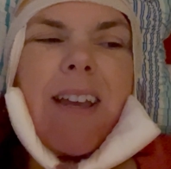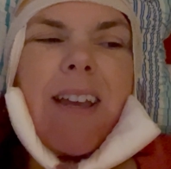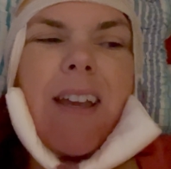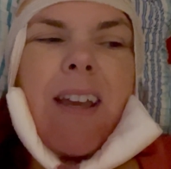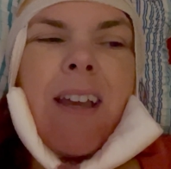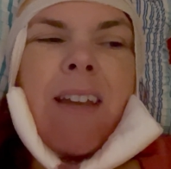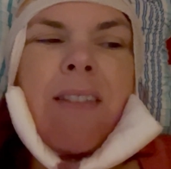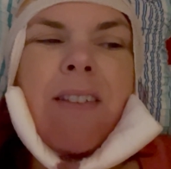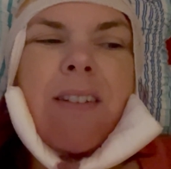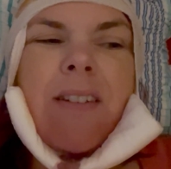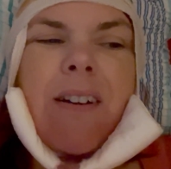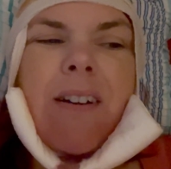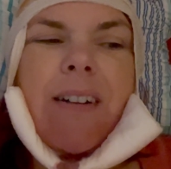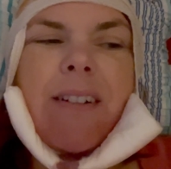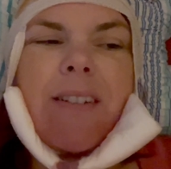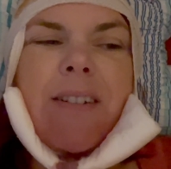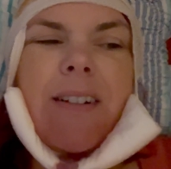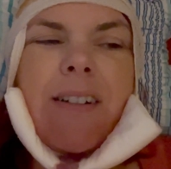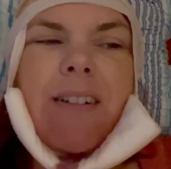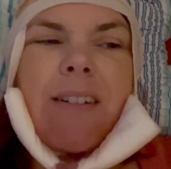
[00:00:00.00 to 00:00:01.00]
And the
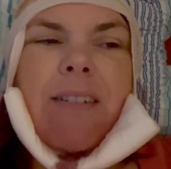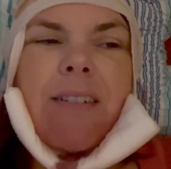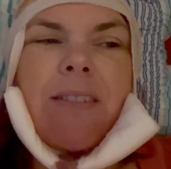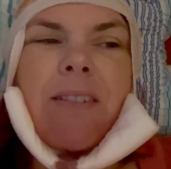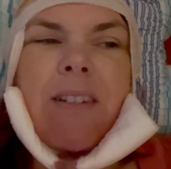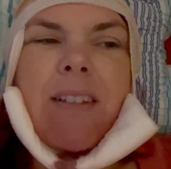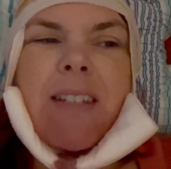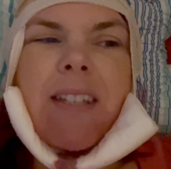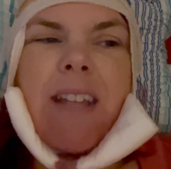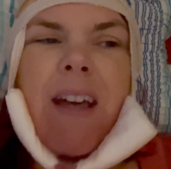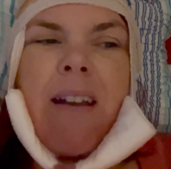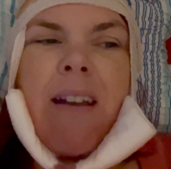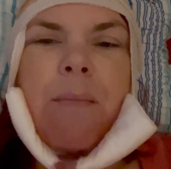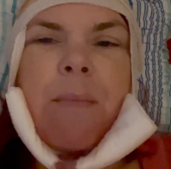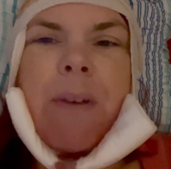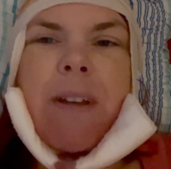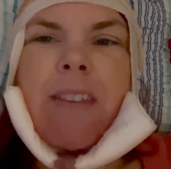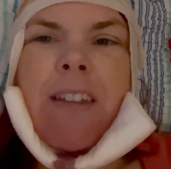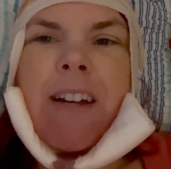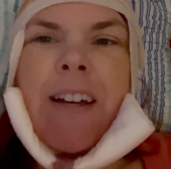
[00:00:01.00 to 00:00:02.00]
doctor looks down at
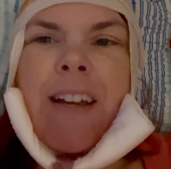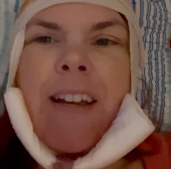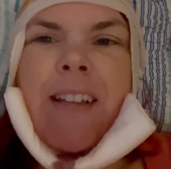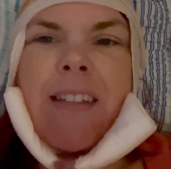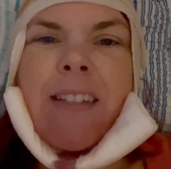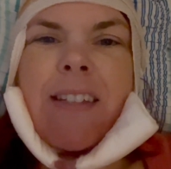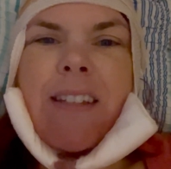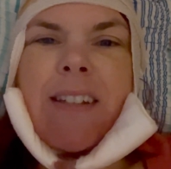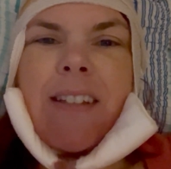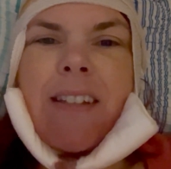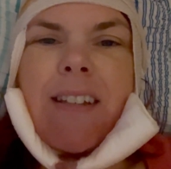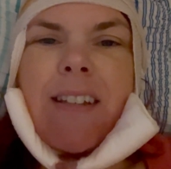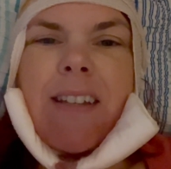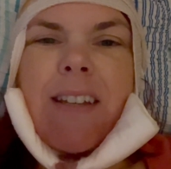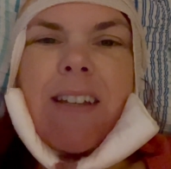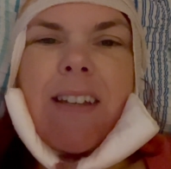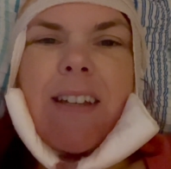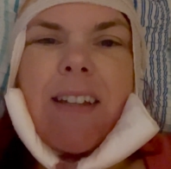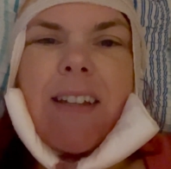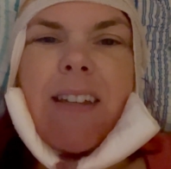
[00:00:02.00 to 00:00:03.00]
my thighs
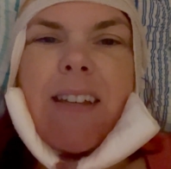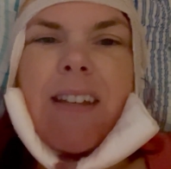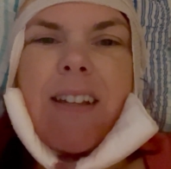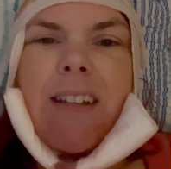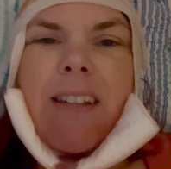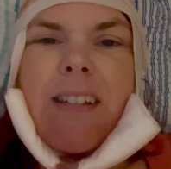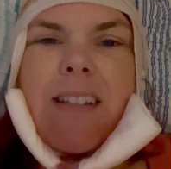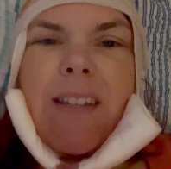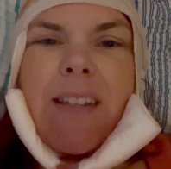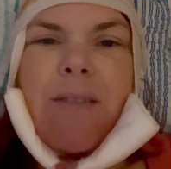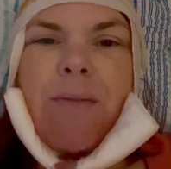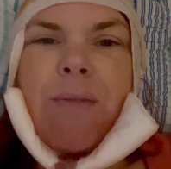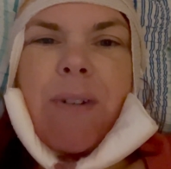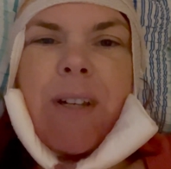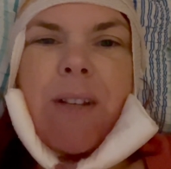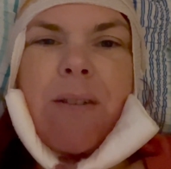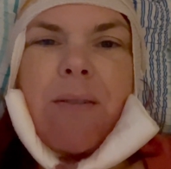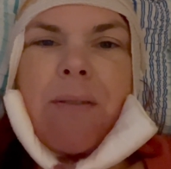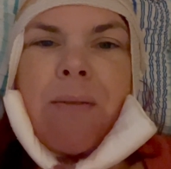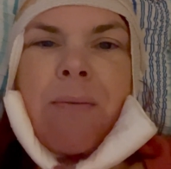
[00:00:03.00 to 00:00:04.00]
and he says, what
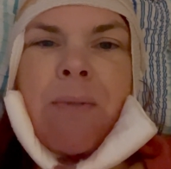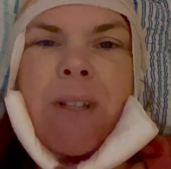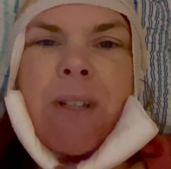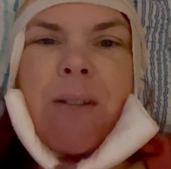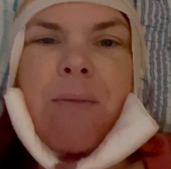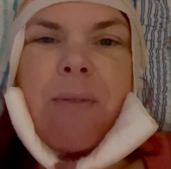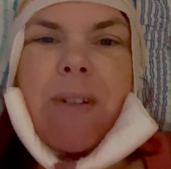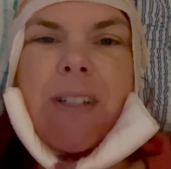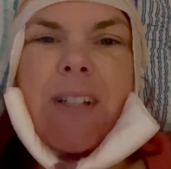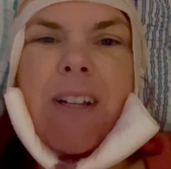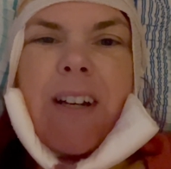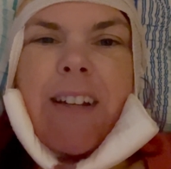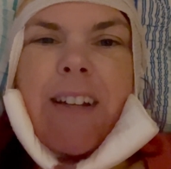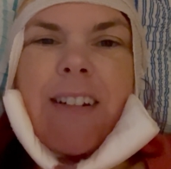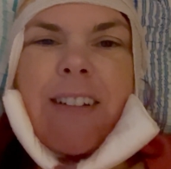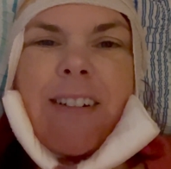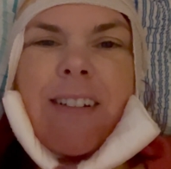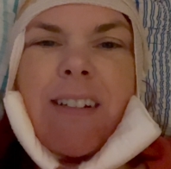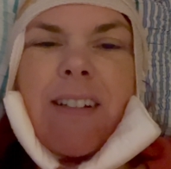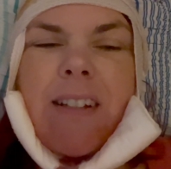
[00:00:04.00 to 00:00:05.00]
do you, what do you want
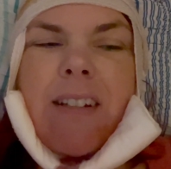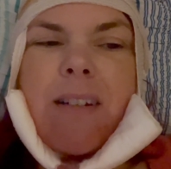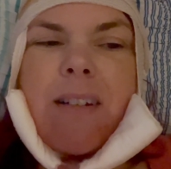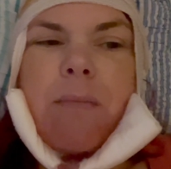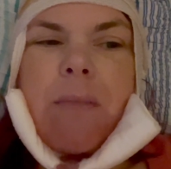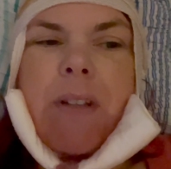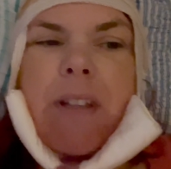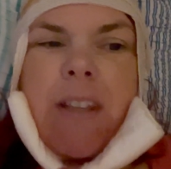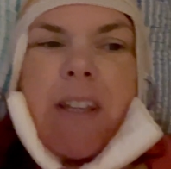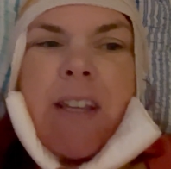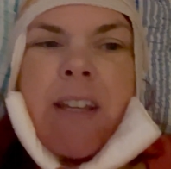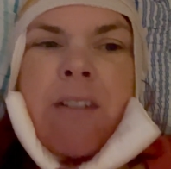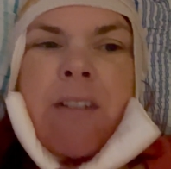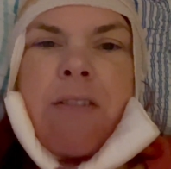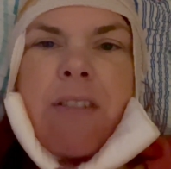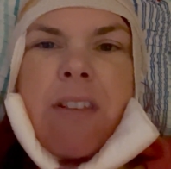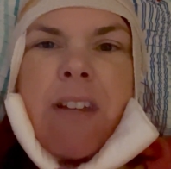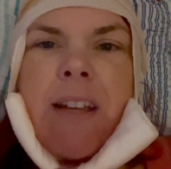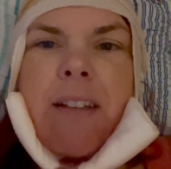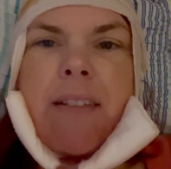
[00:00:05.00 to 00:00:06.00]
done? Like the inner
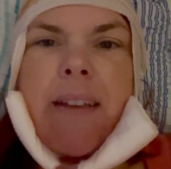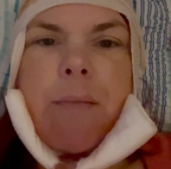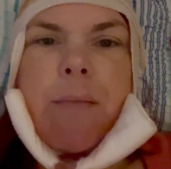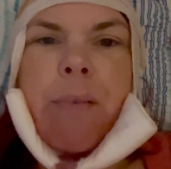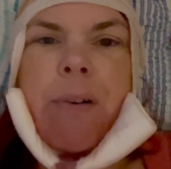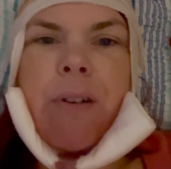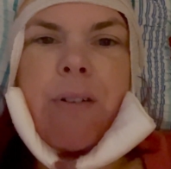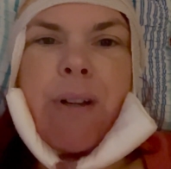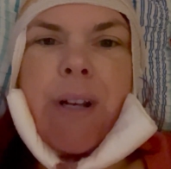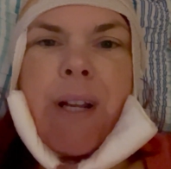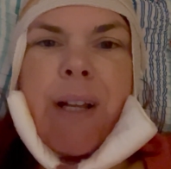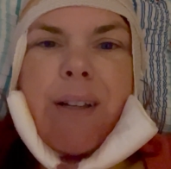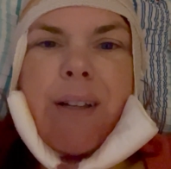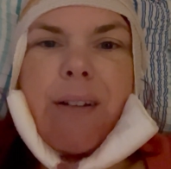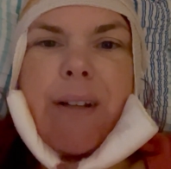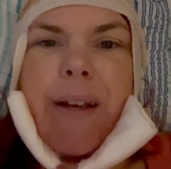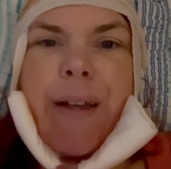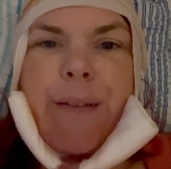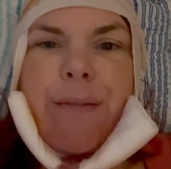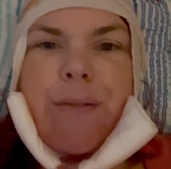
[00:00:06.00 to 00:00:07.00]
thigh lipo. And I
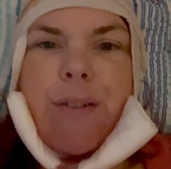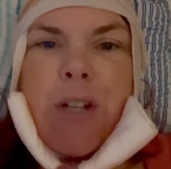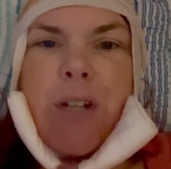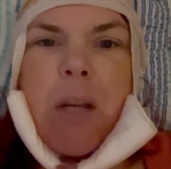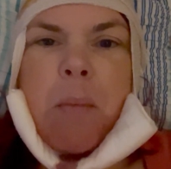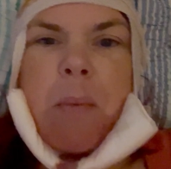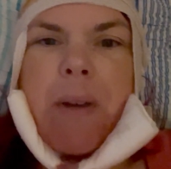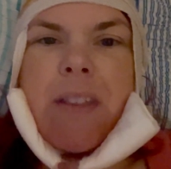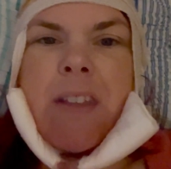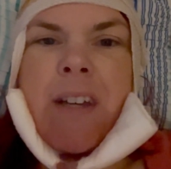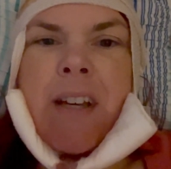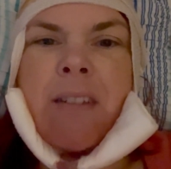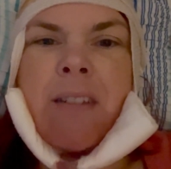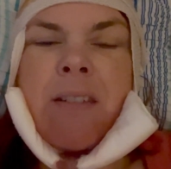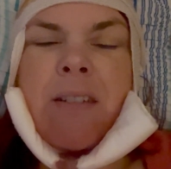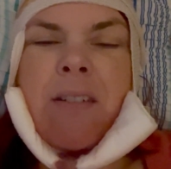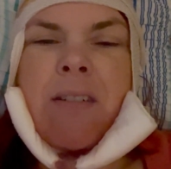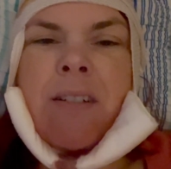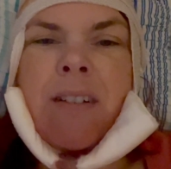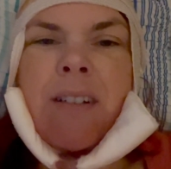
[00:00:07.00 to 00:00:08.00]
kind of shake my thigh a
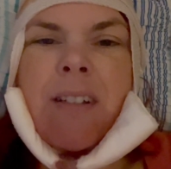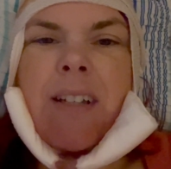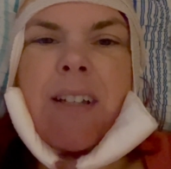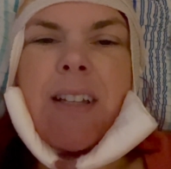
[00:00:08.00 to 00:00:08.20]
little.